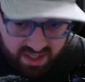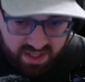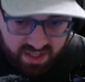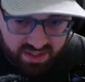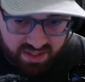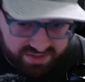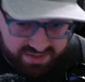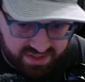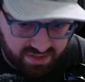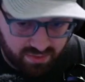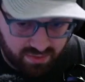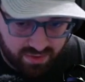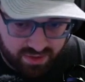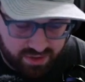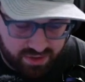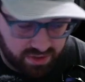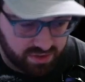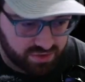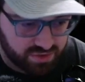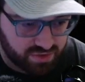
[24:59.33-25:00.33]
see what you
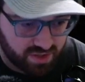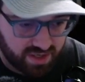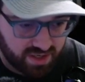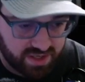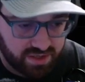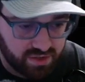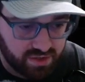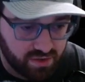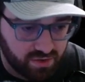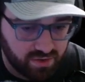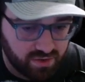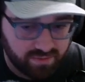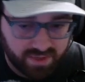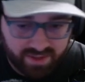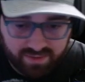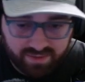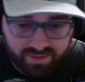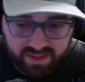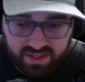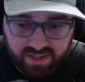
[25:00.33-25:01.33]
can try and do to
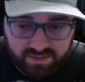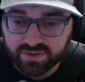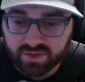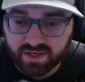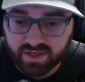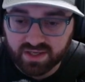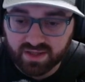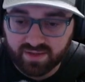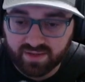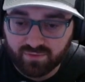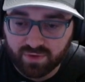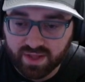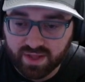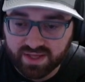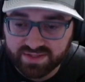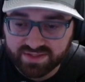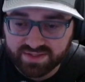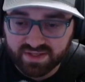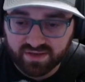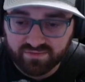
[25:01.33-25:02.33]
maybe try and level that
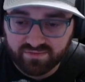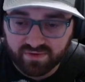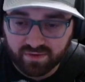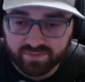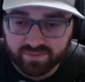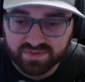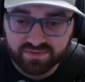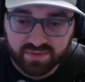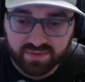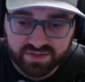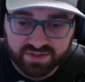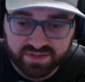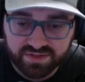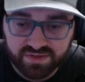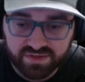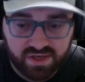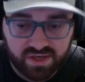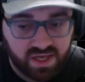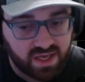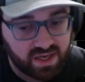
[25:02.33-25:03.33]
stuff up as much as you
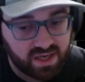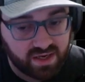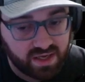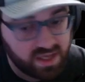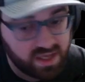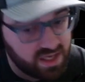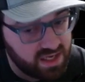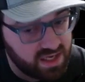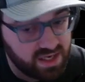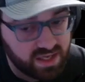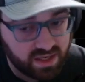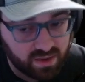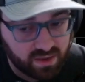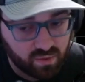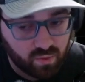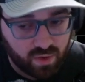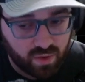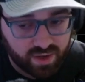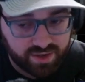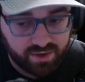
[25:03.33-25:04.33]
can. Eating
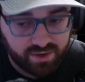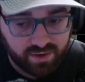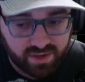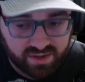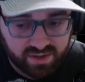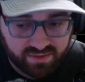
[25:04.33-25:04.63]
while you're in